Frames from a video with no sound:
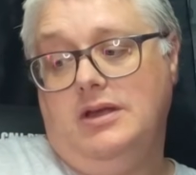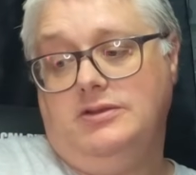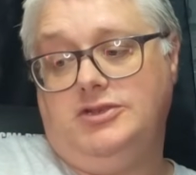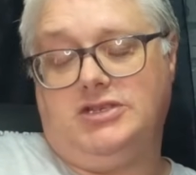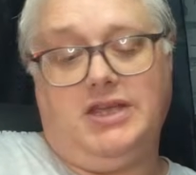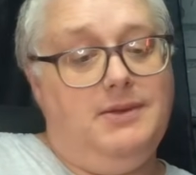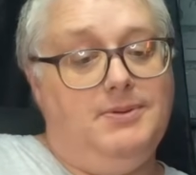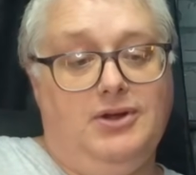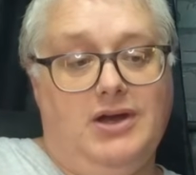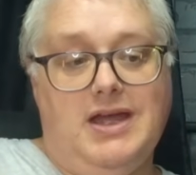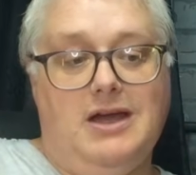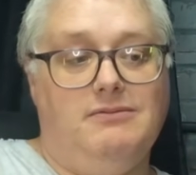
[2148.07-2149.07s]
just keep an
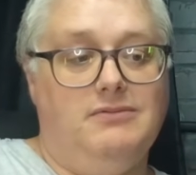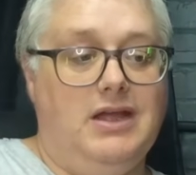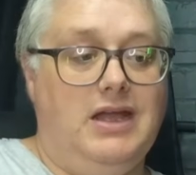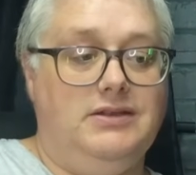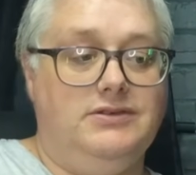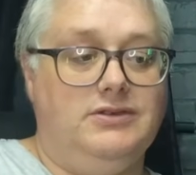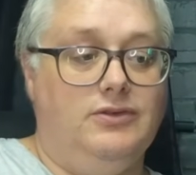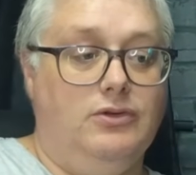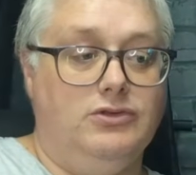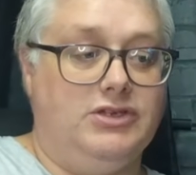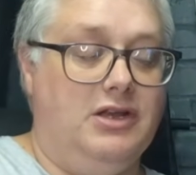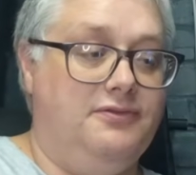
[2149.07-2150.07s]
eye out. And
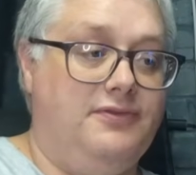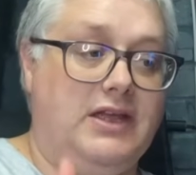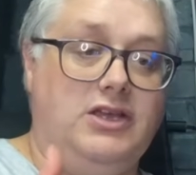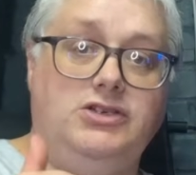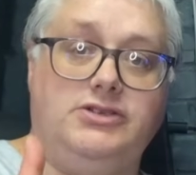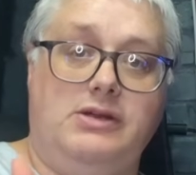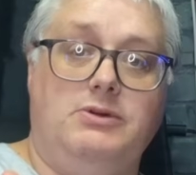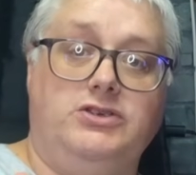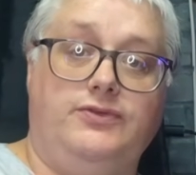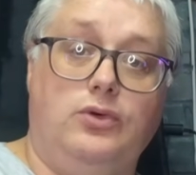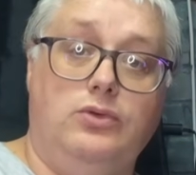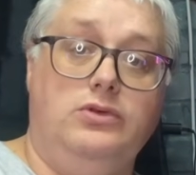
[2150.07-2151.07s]
also, thank you so much
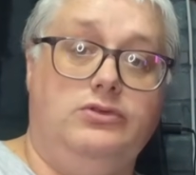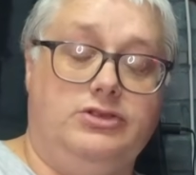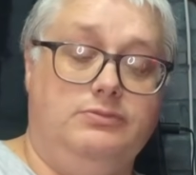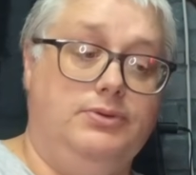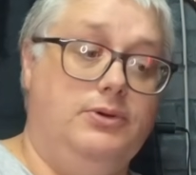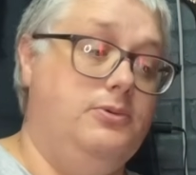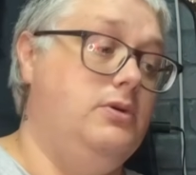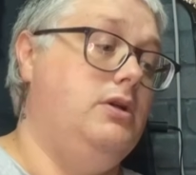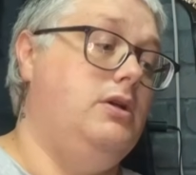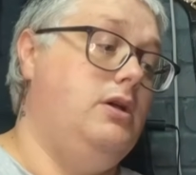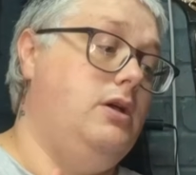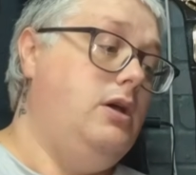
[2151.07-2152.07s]
for all your support.
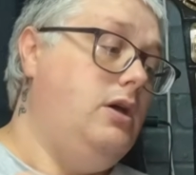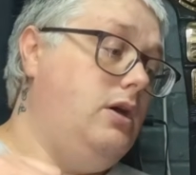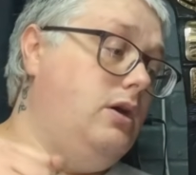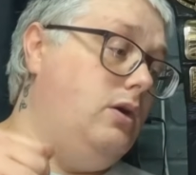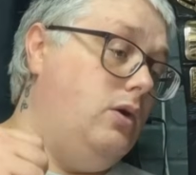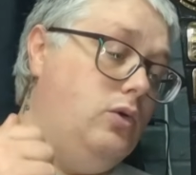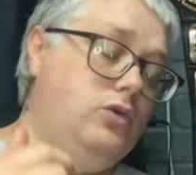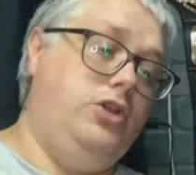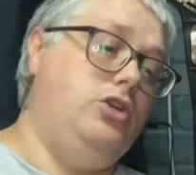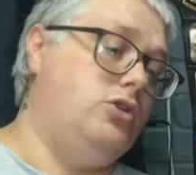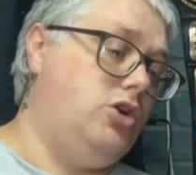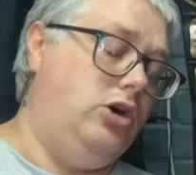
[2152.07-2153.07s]
All of
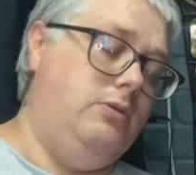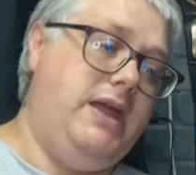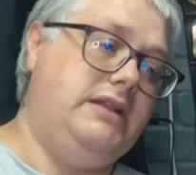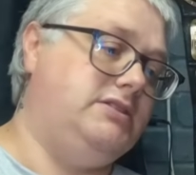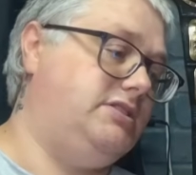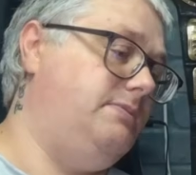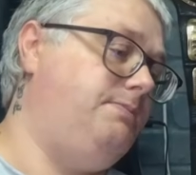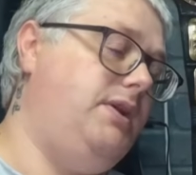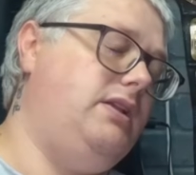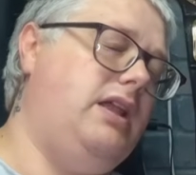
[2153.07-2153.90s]
your comments have been